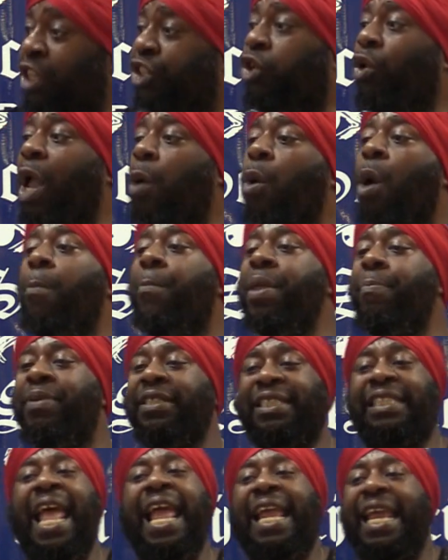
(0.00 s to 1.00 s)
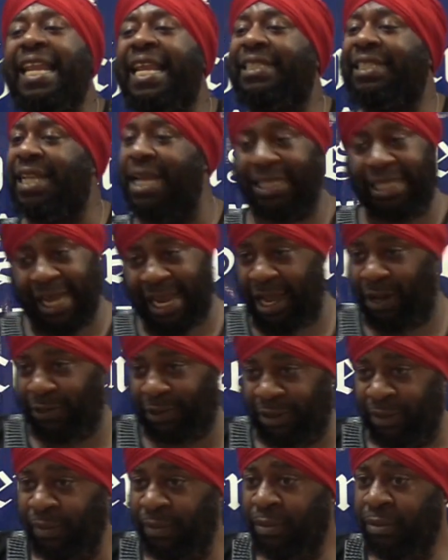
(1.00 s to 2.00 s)
so they won't be mistaken as nothing
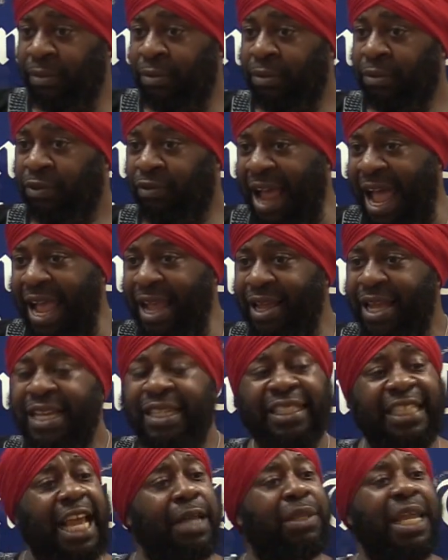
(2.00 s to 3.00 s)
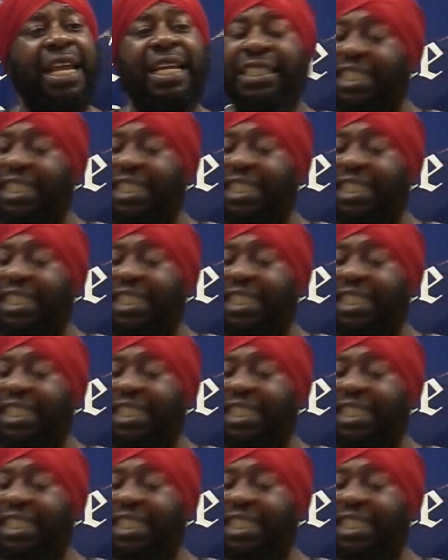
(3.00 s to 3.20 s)
else, right? Same thing